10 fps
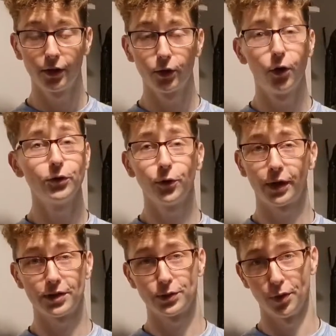Could not
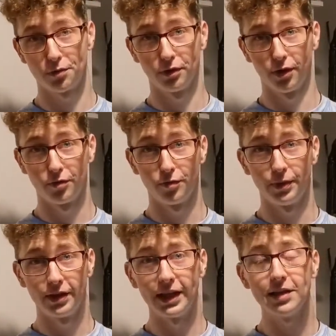get it to work for the life of
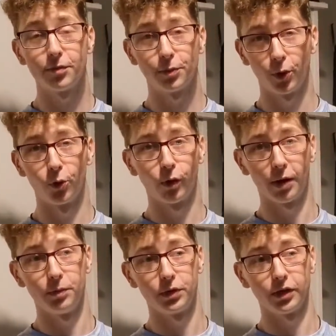me. Even
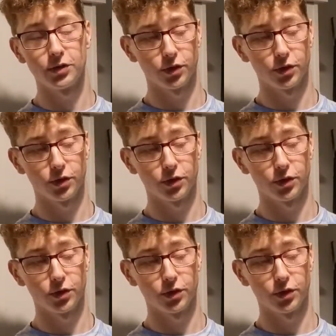programmed a